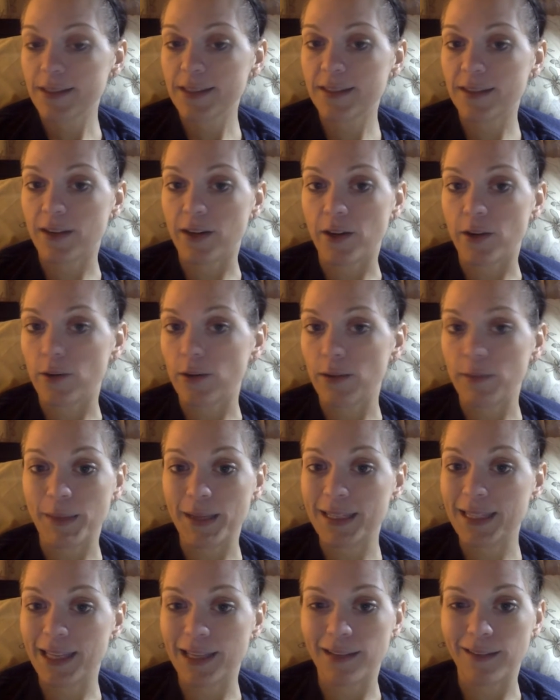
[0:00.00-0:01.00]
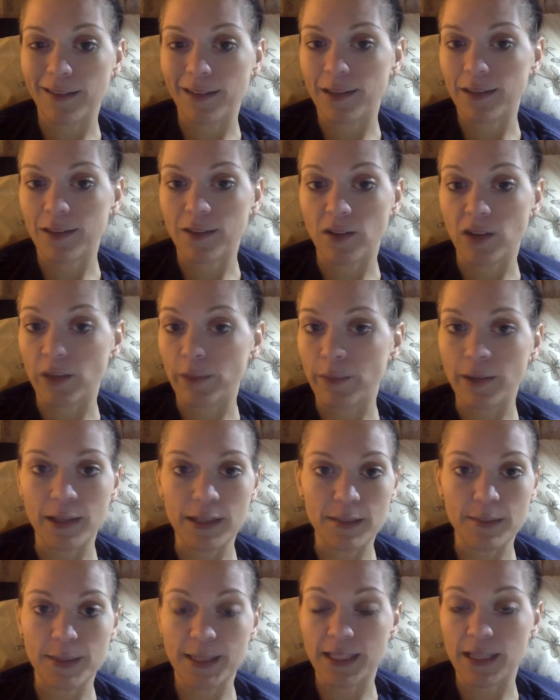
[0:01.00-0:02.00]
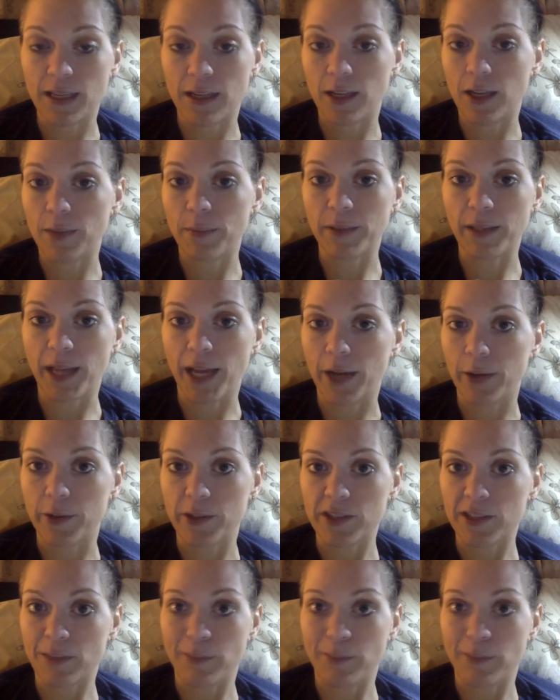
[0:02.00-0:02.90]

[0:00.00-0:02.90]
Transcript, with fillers: So it may take you like 30 minutes, may take a couple of hours.